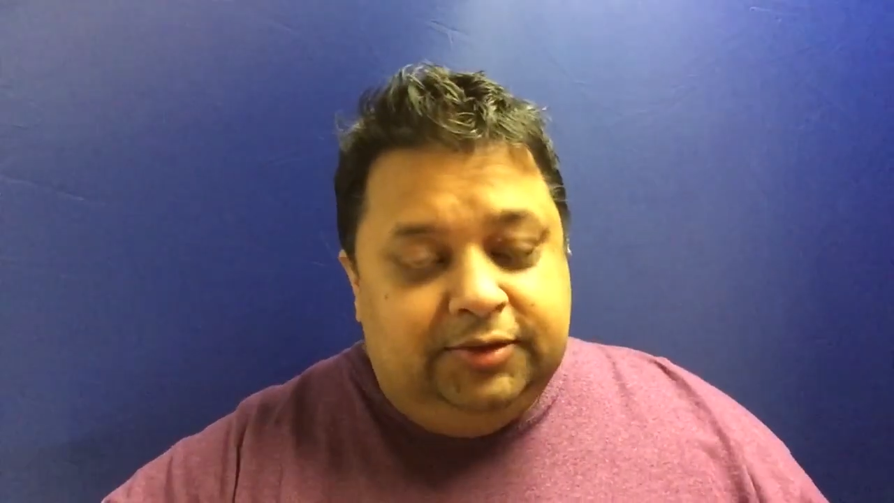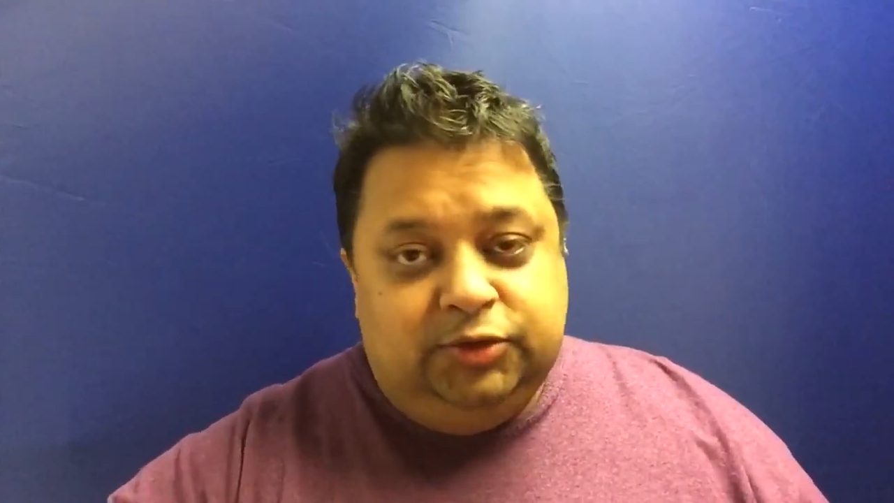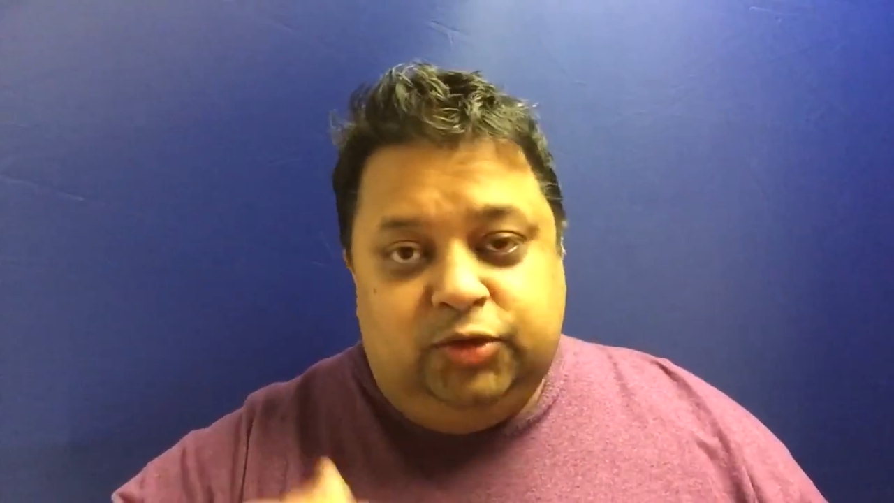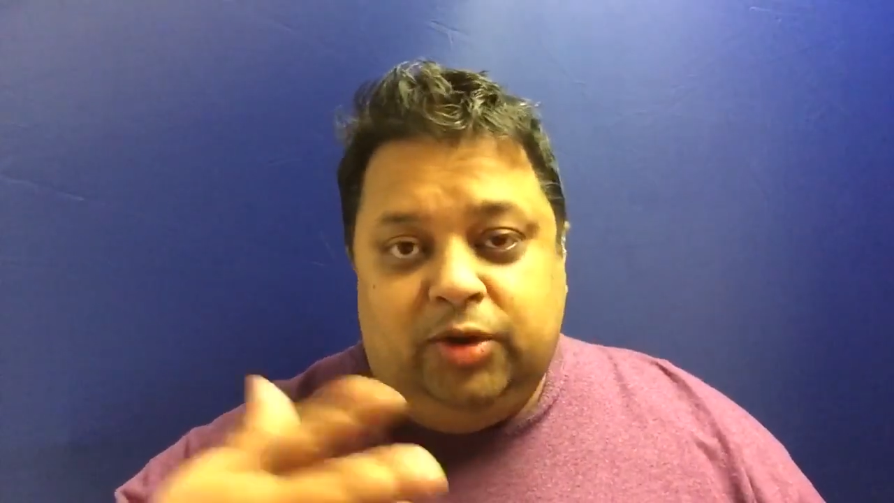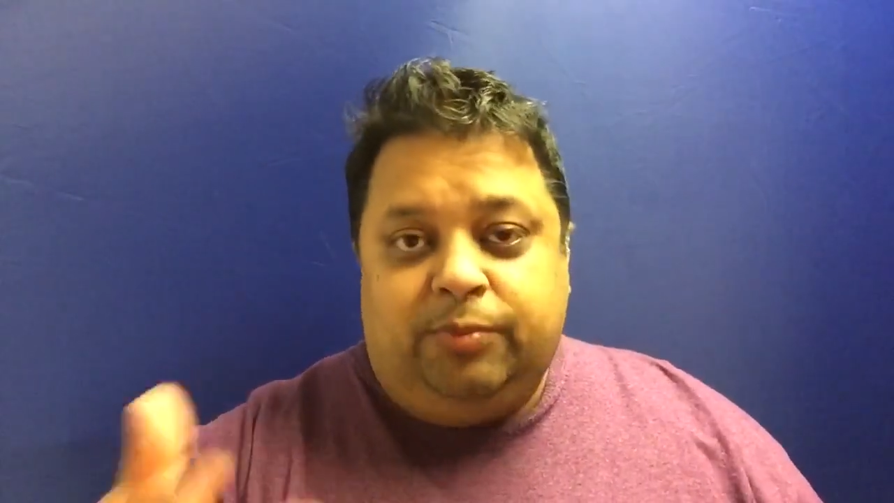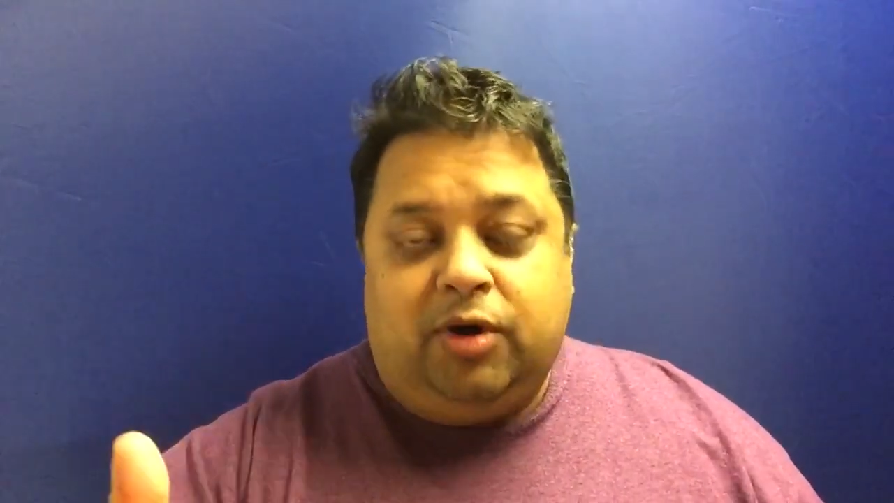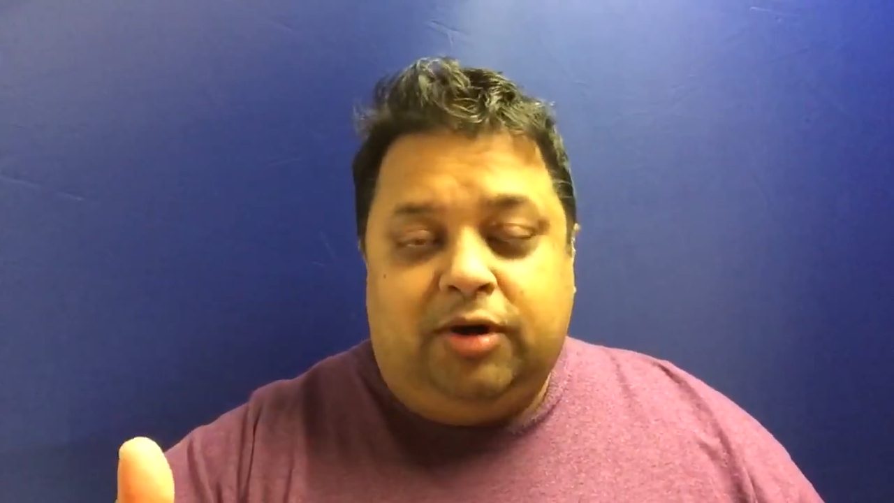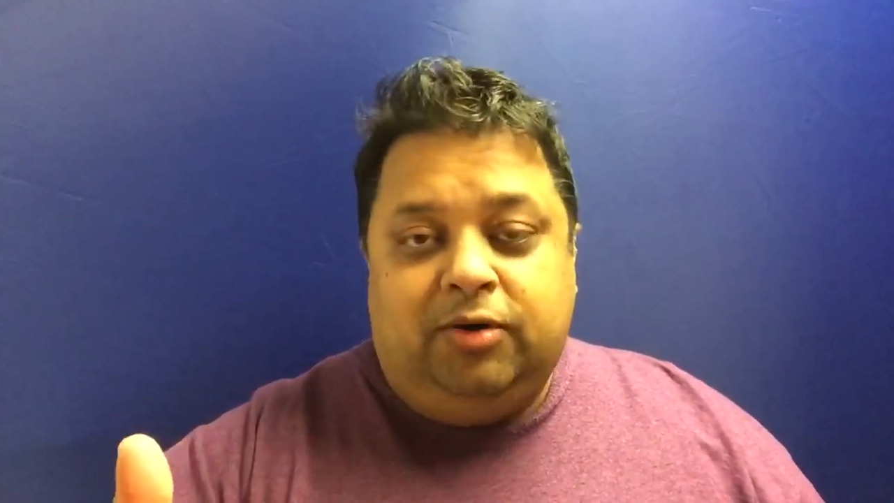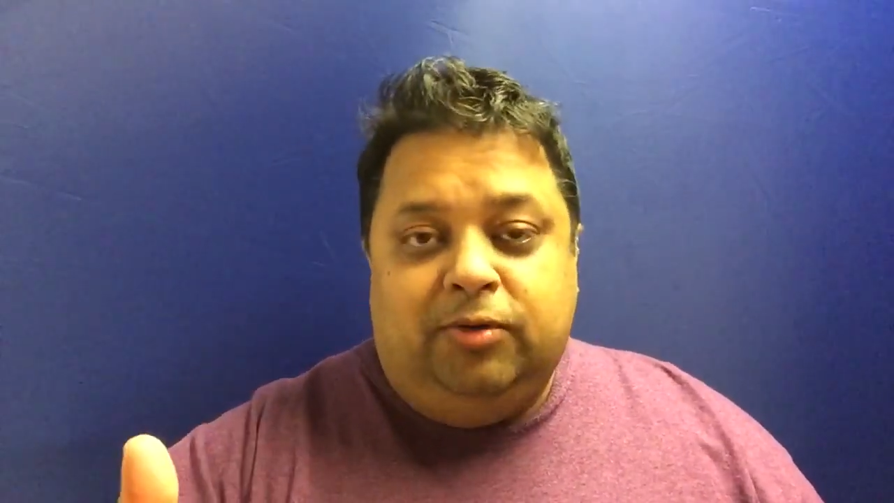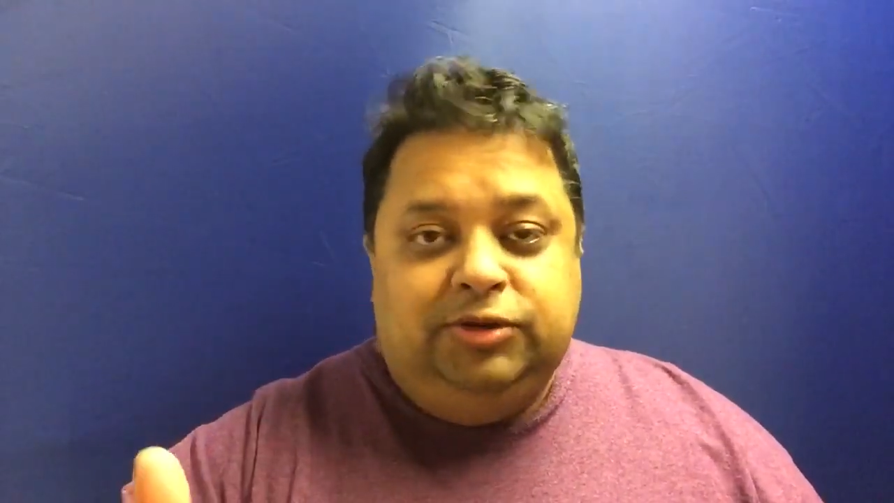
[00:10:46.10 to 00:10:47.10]
Junior
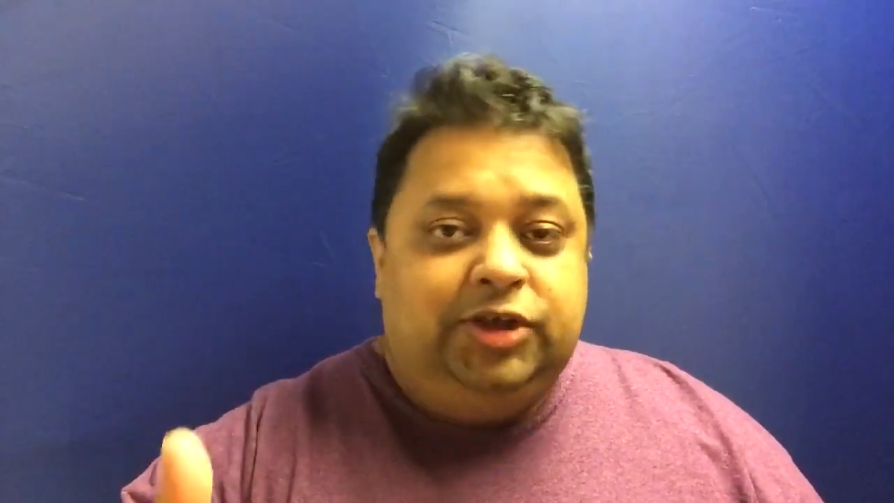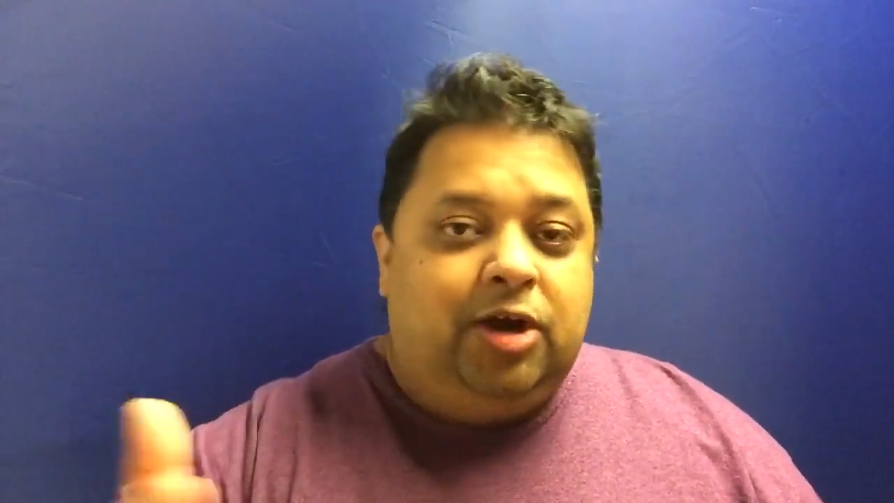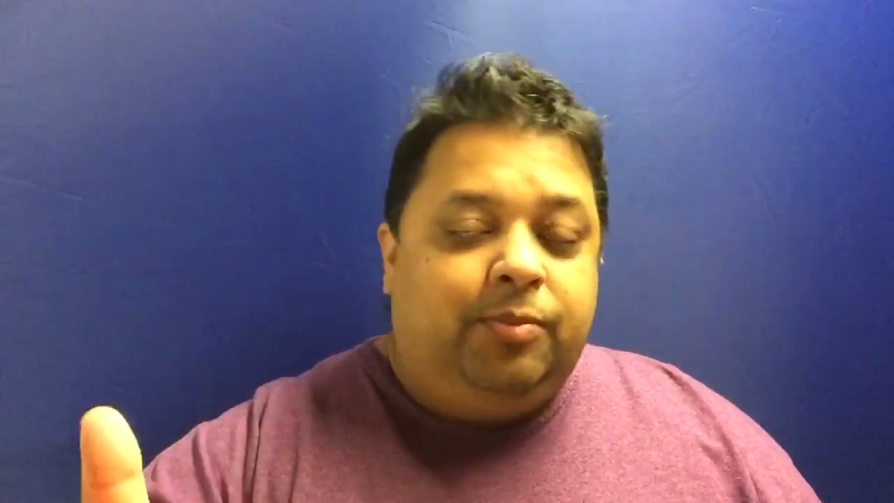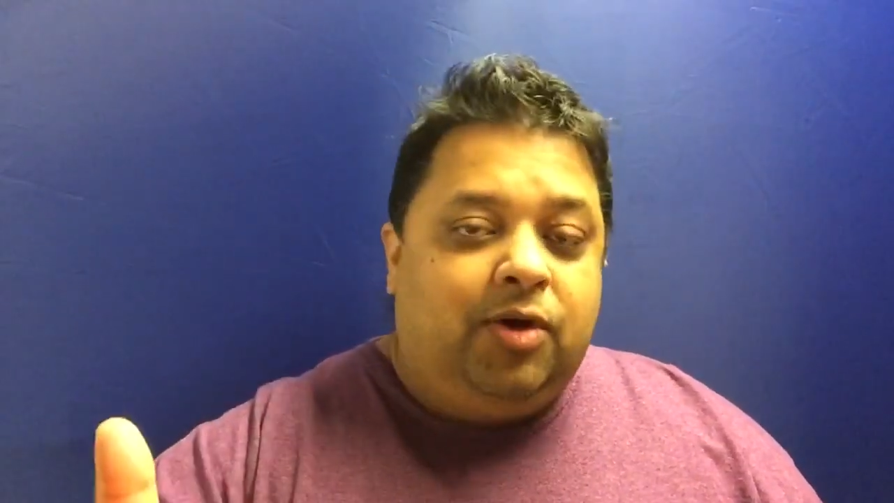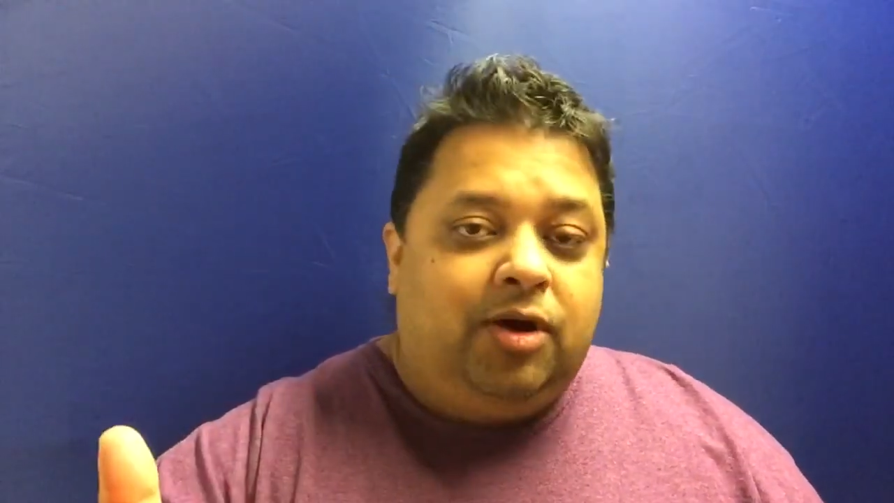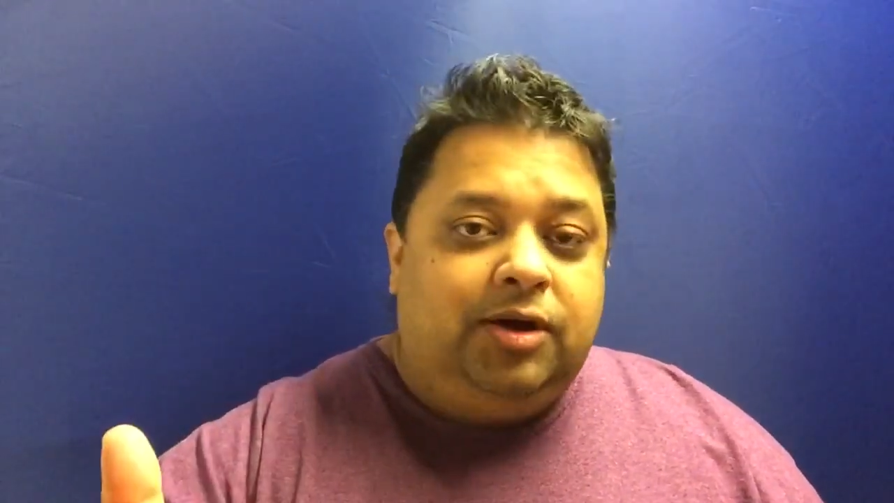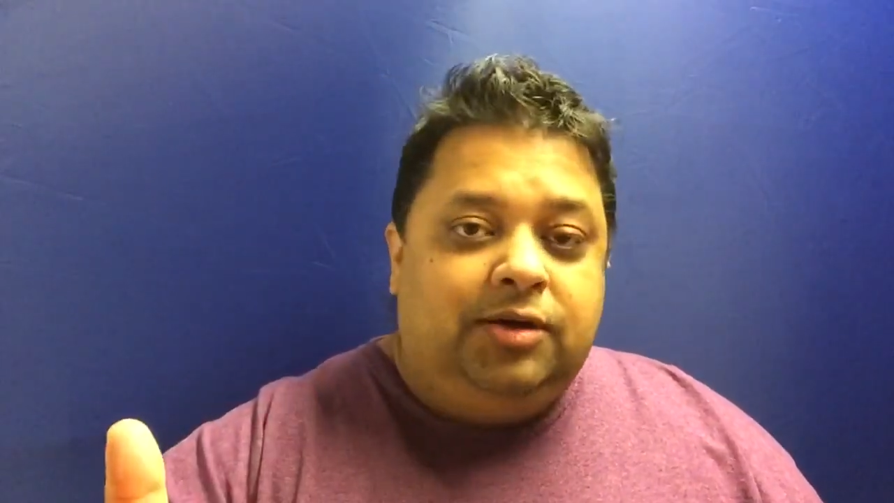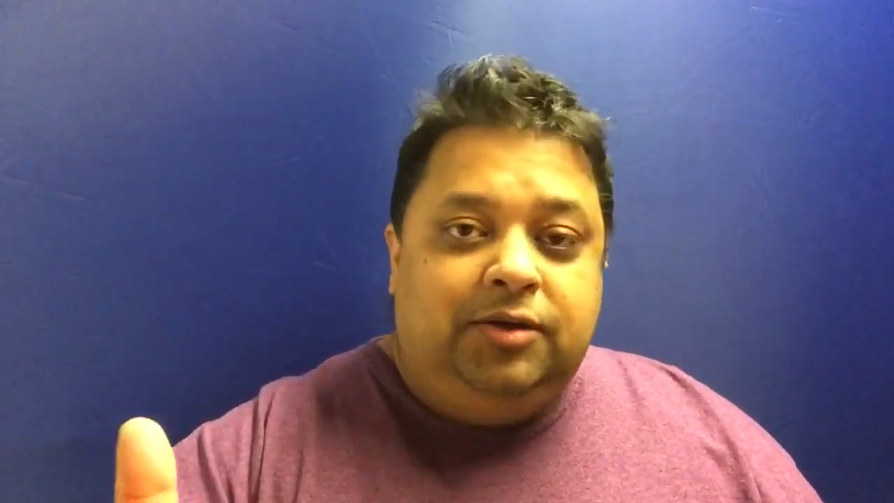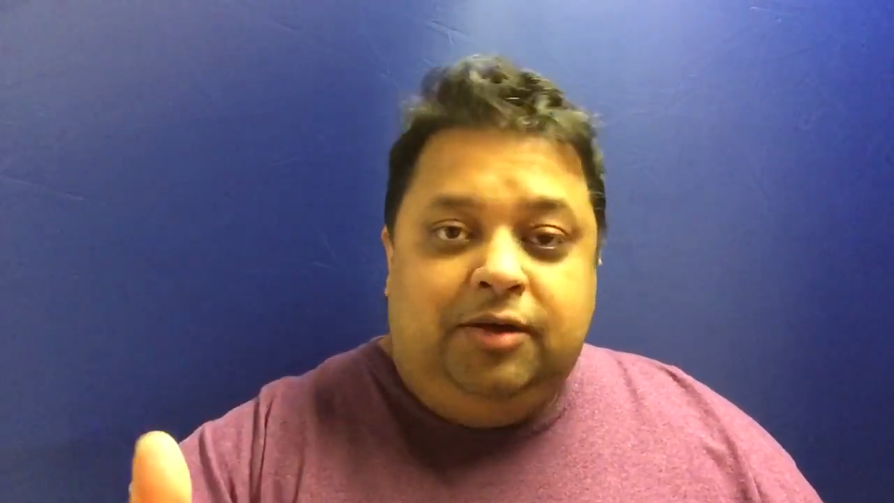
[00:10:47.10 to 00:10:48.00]
Park or JR Park.